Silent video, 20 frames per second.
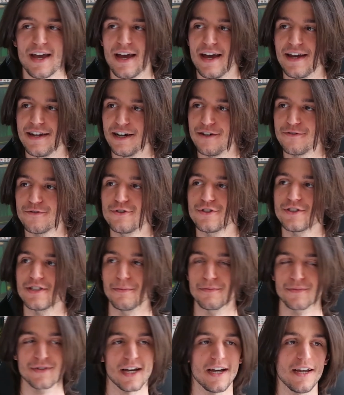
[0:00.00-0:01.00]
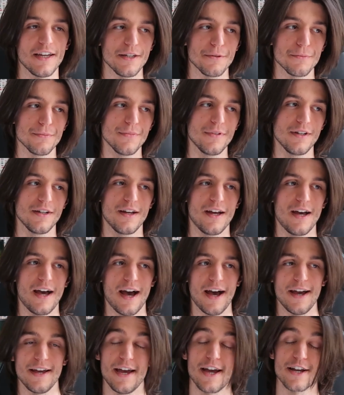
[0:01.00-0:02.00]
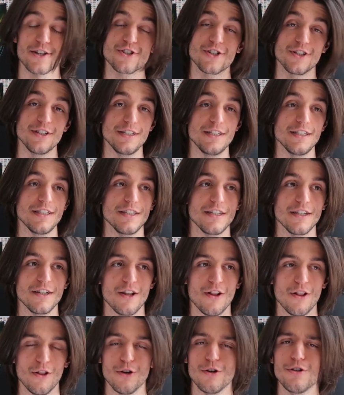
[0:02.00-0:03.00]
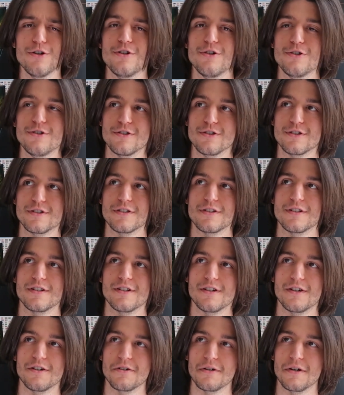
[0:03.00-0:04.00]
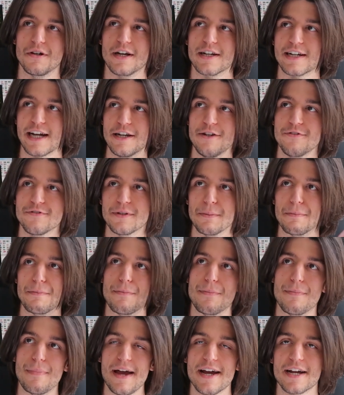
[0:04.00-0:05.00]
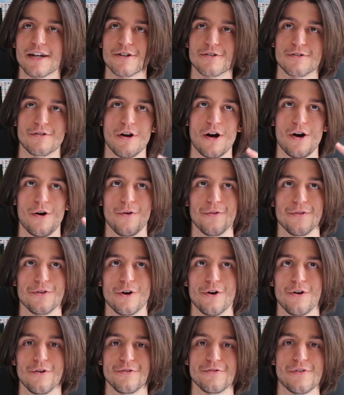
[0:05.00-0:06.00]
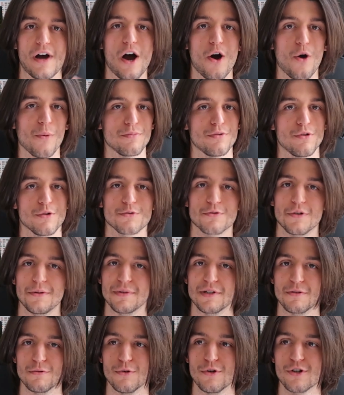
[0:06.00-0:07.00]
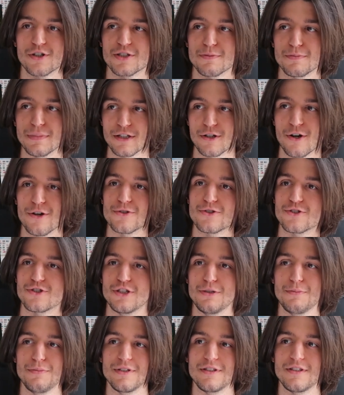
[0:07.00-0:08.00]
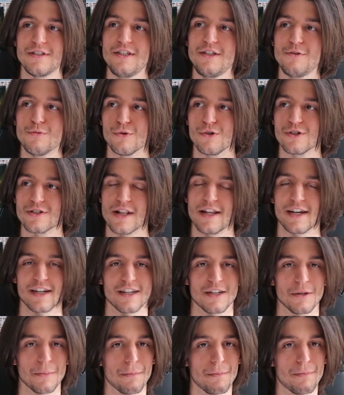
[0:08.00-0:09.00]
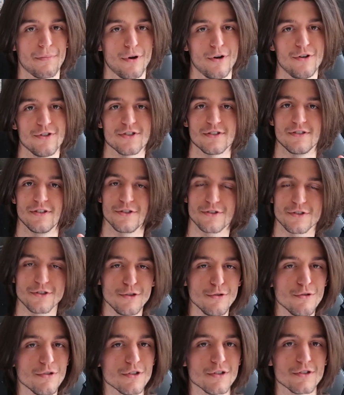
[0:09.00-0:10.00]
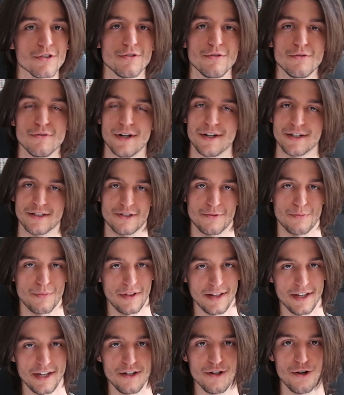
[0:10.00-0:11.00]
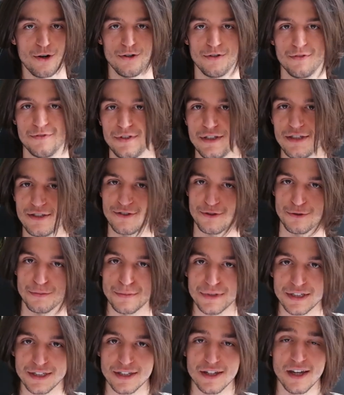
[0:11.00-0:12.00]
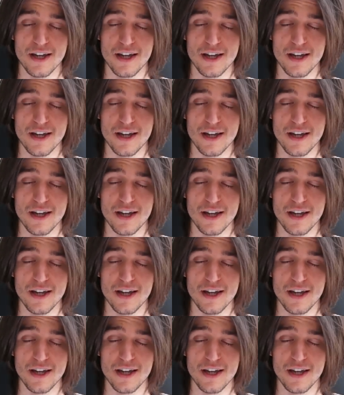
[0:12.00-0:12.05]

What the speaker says: And after some time, I actually learned kind of the background of how programming works, because GPT was like a personal tutor to explain all of this to me.